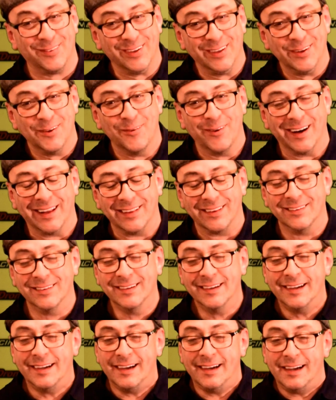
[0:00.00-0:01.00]
what you want to do.
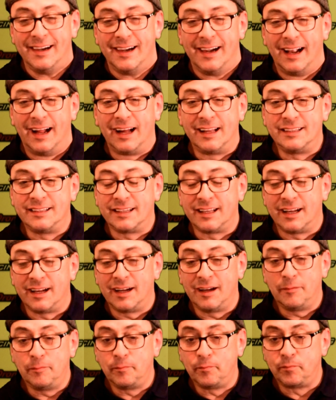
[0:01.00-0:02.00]
And
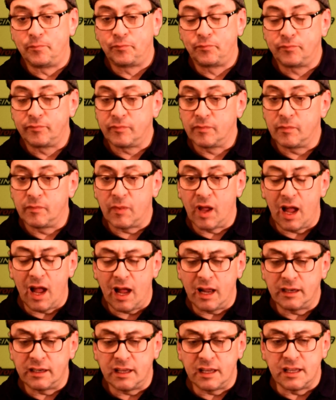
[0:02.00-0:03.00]

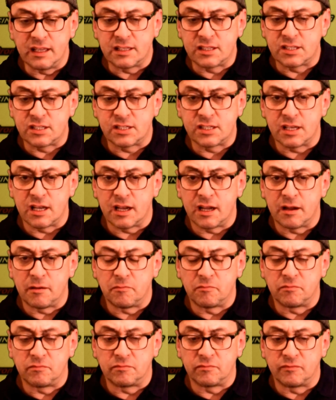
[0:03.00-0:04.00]
it's
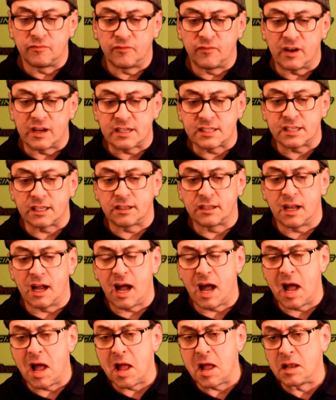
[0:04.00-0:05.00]

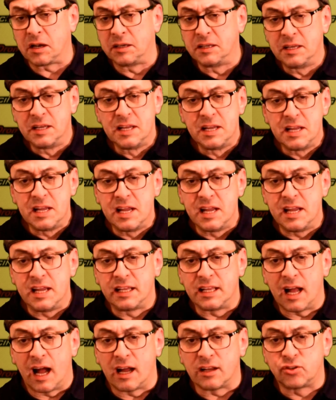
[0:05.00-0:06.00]
versatile.
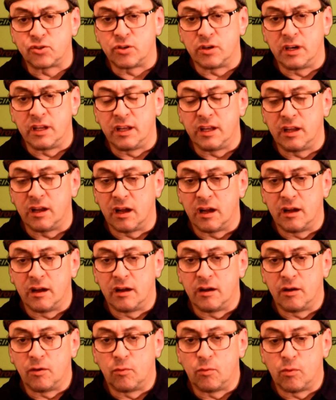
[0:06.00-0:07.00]
It actually
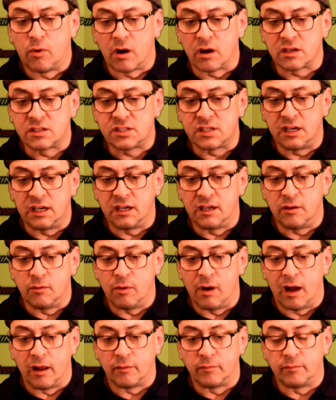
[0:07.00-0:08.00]
works really
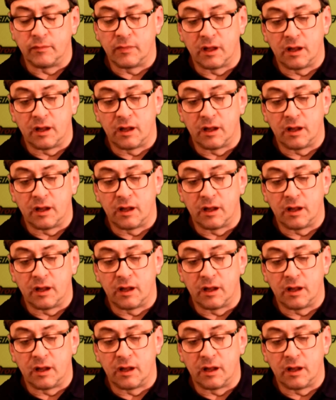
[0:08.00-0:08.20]
well.